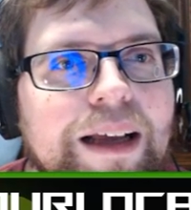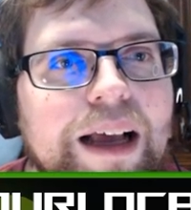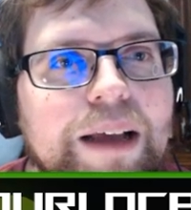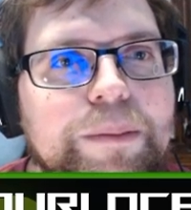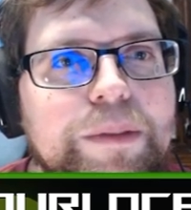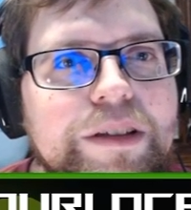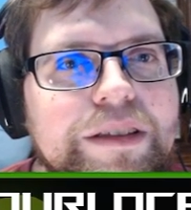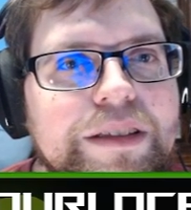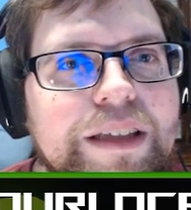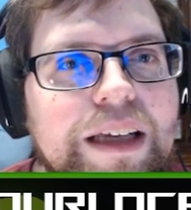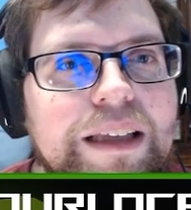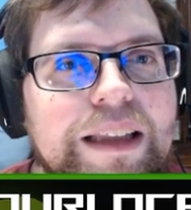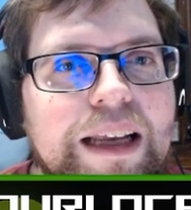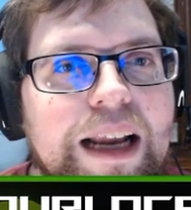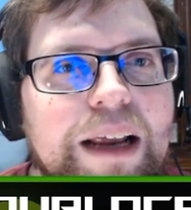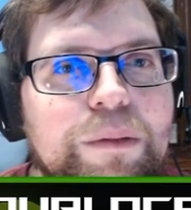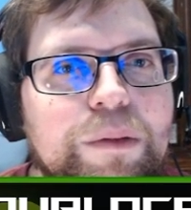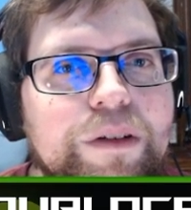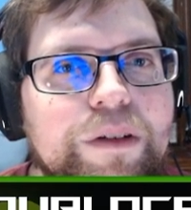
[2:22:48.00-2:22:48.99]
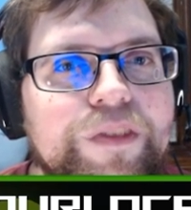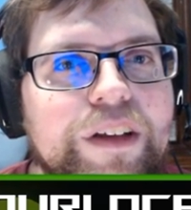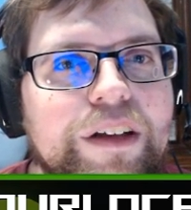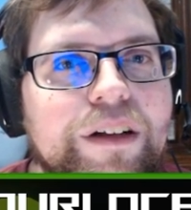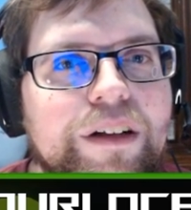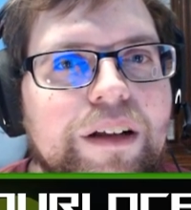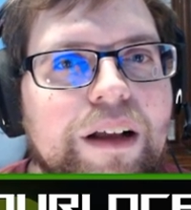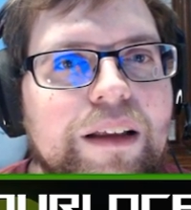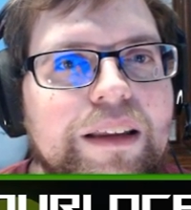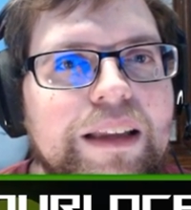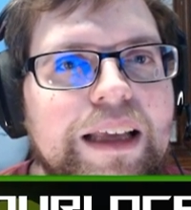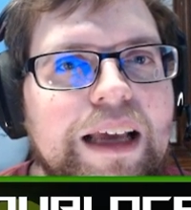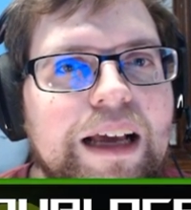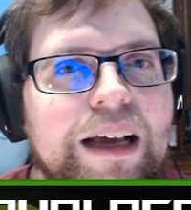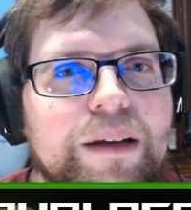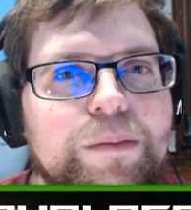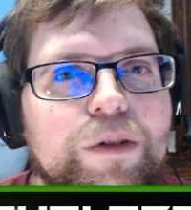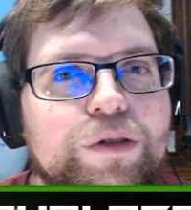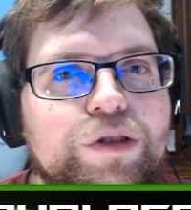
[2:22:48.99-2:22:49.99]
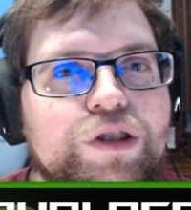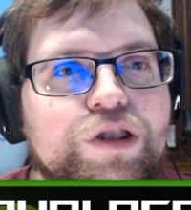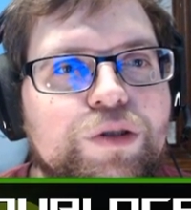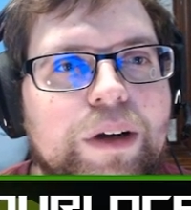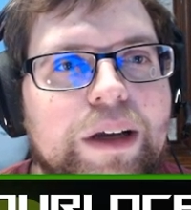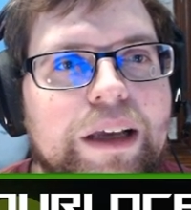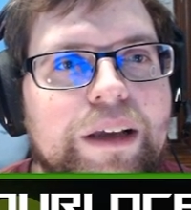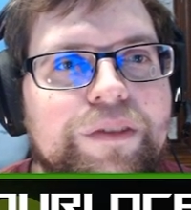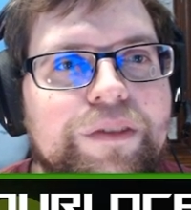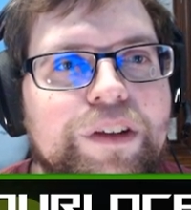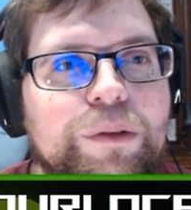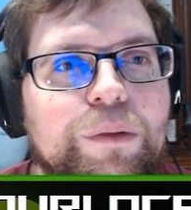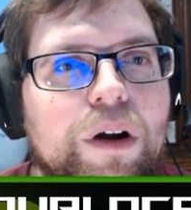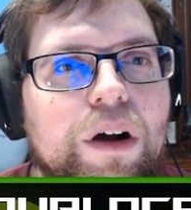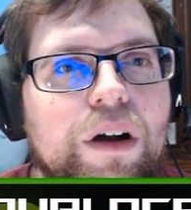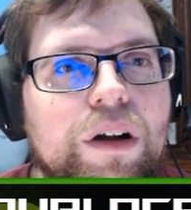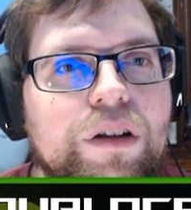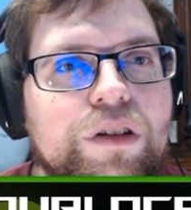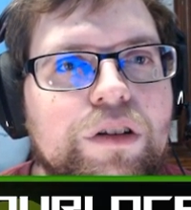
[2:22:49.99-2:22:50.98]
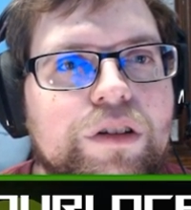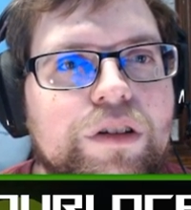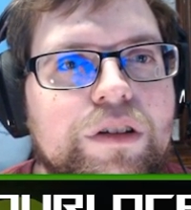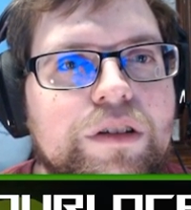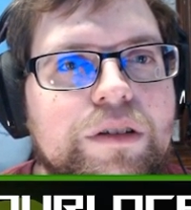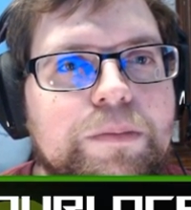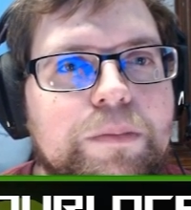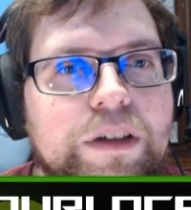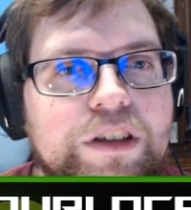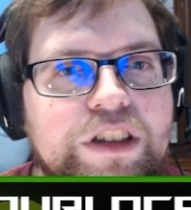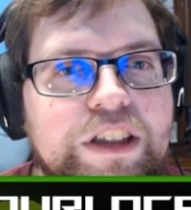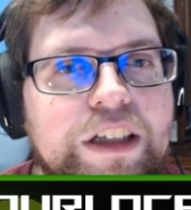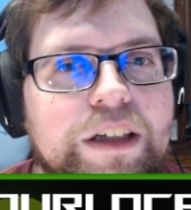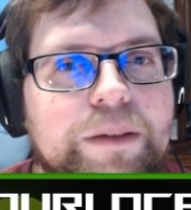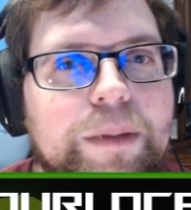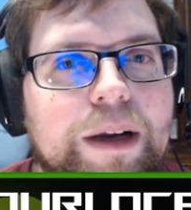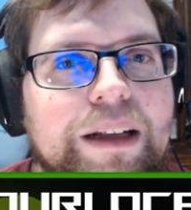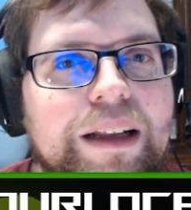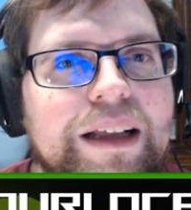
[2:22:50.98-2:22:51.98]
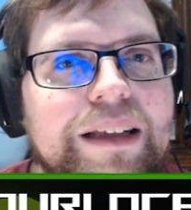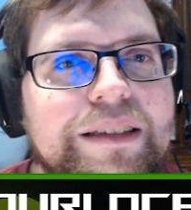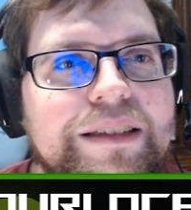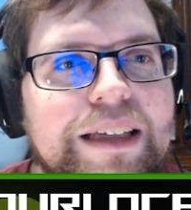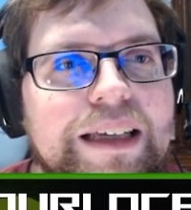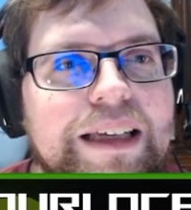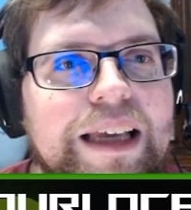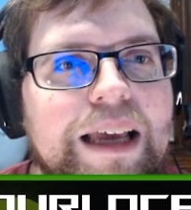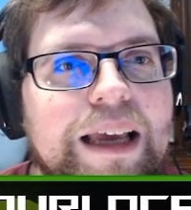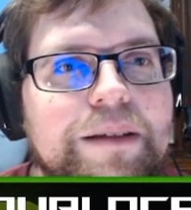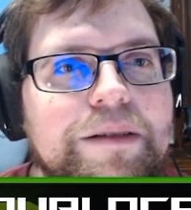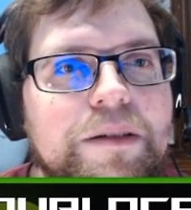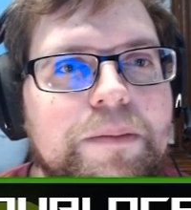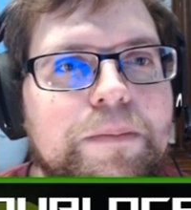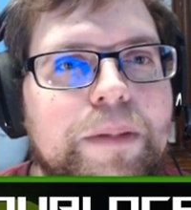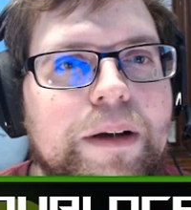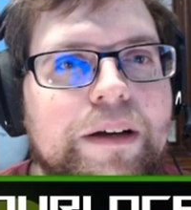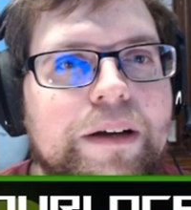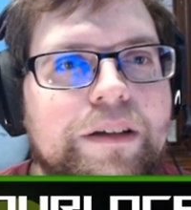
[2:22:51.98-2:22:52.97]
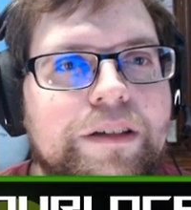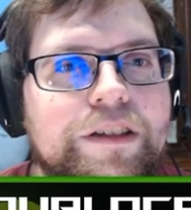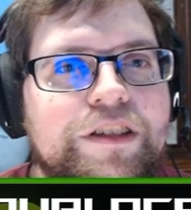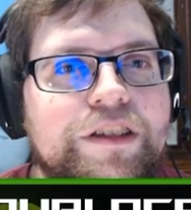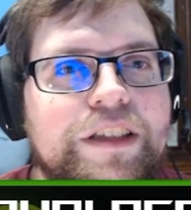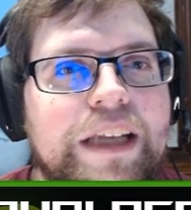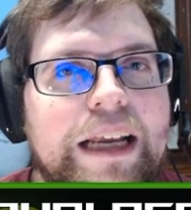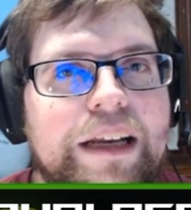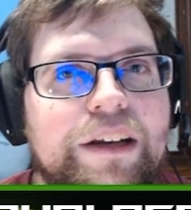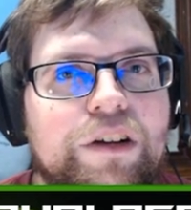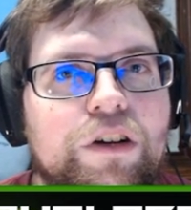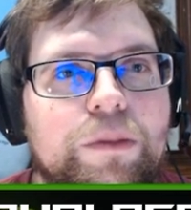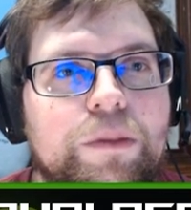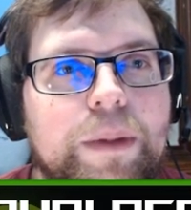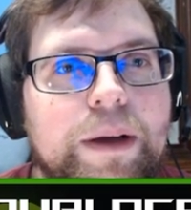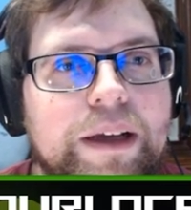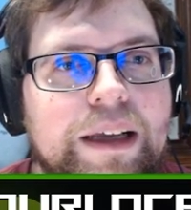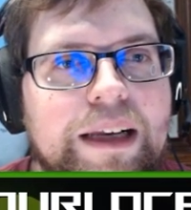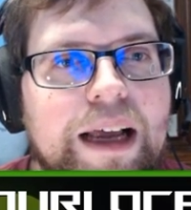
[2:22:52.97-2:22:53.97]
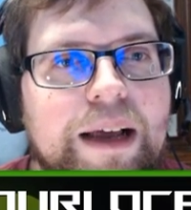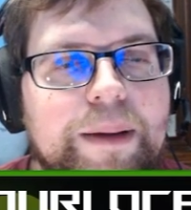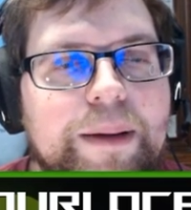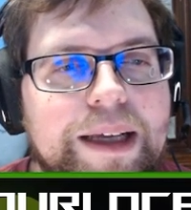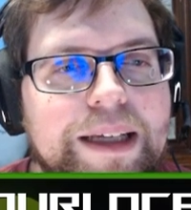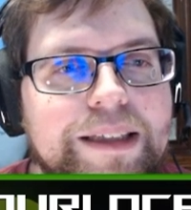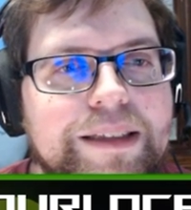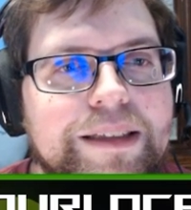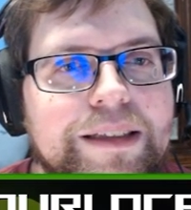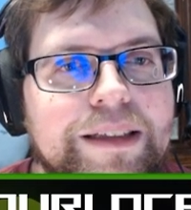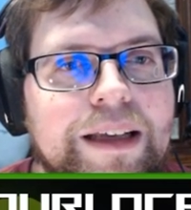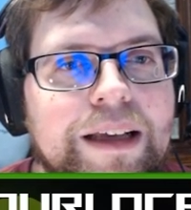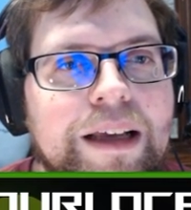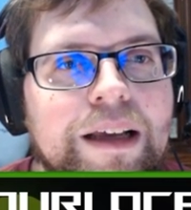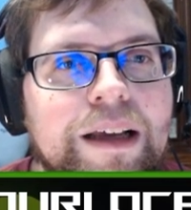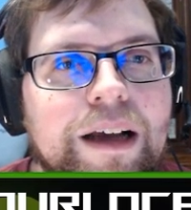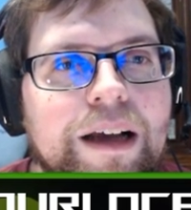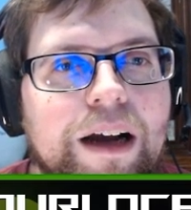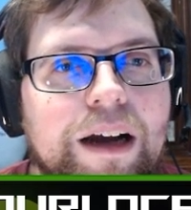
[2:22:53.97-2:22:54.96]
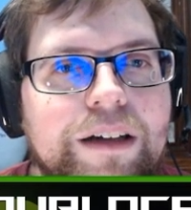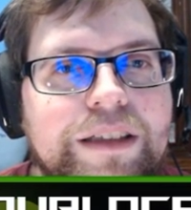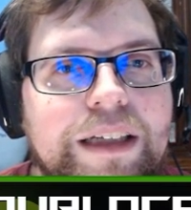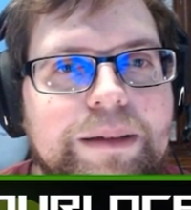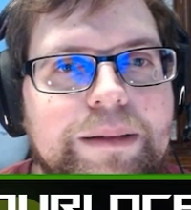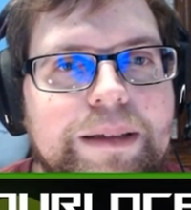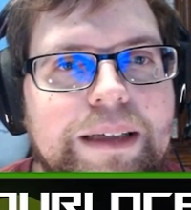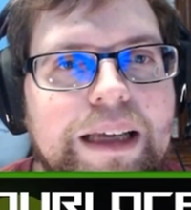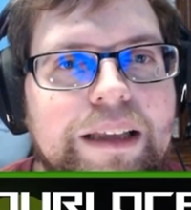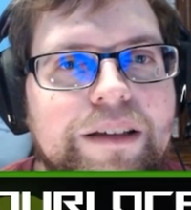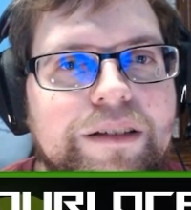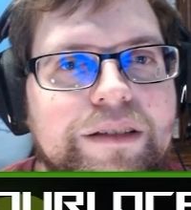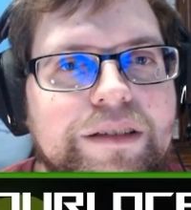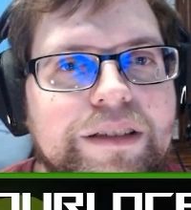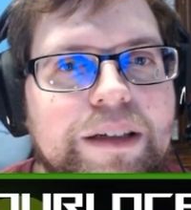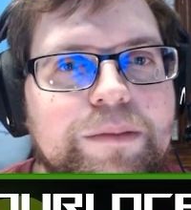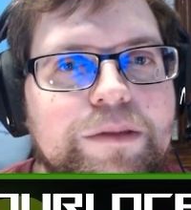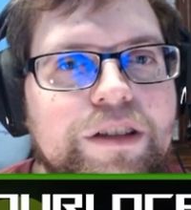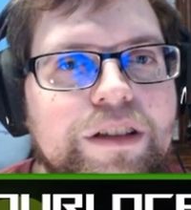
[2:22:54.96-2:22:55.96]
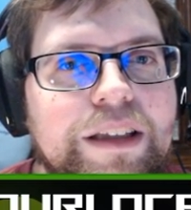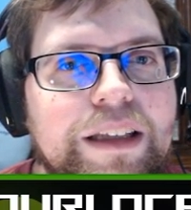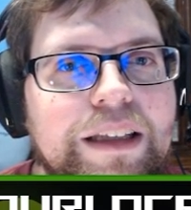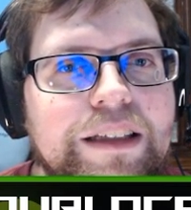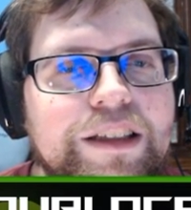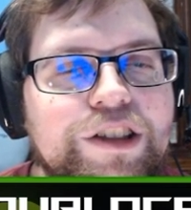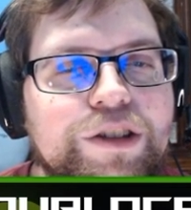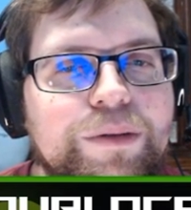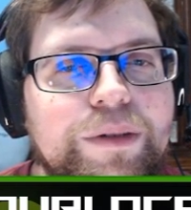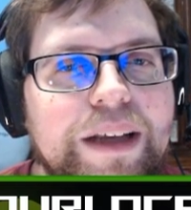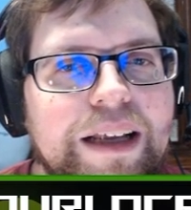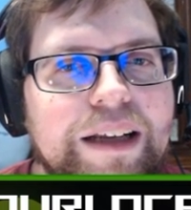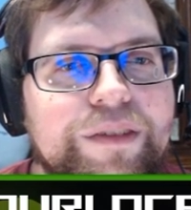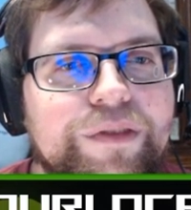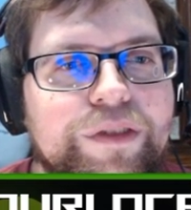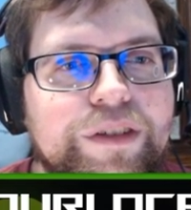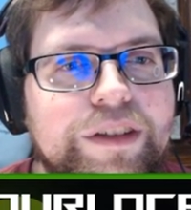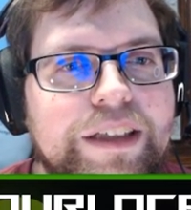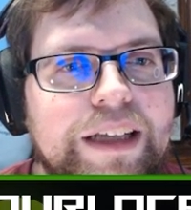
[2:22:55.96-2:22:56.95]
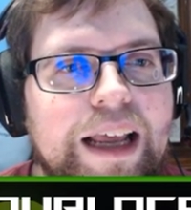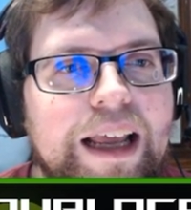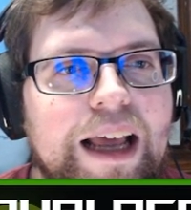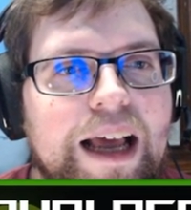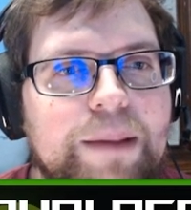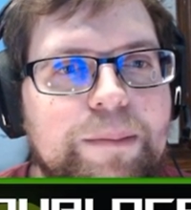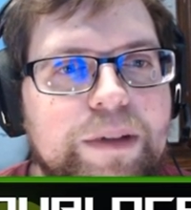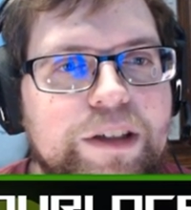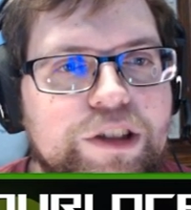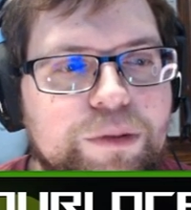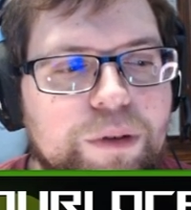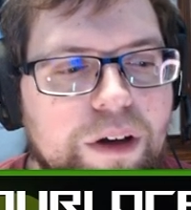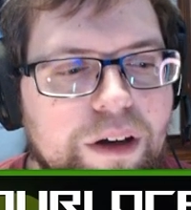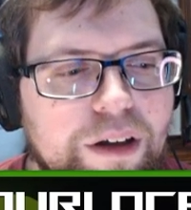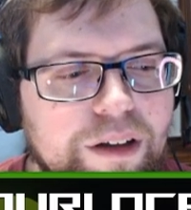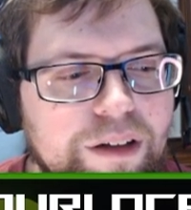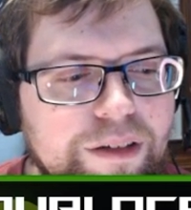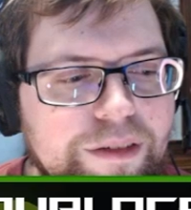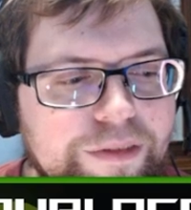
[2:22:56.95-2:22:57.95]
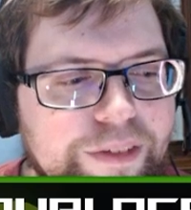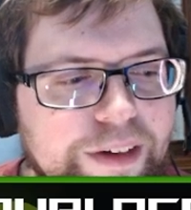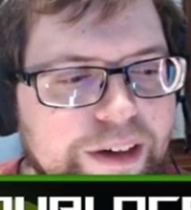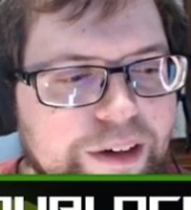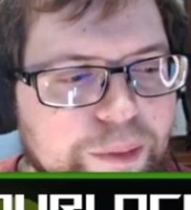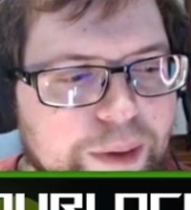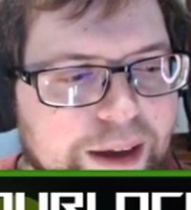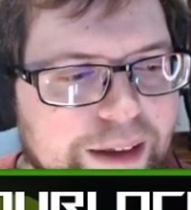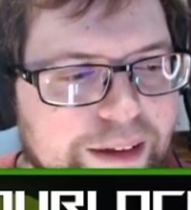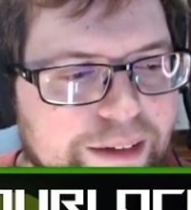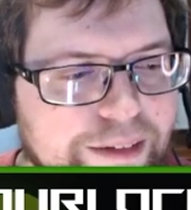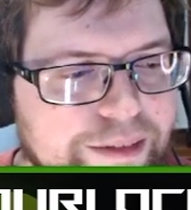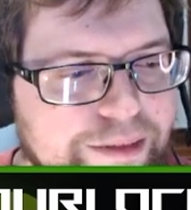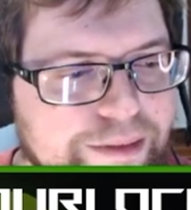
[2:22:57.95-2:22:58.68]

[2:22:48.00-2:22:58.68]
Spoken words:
I must say that I would feel the utmost joy if you all learned much here in my class and came to better understand home economics. Our time together has come to an end for today. I bid you all farewell.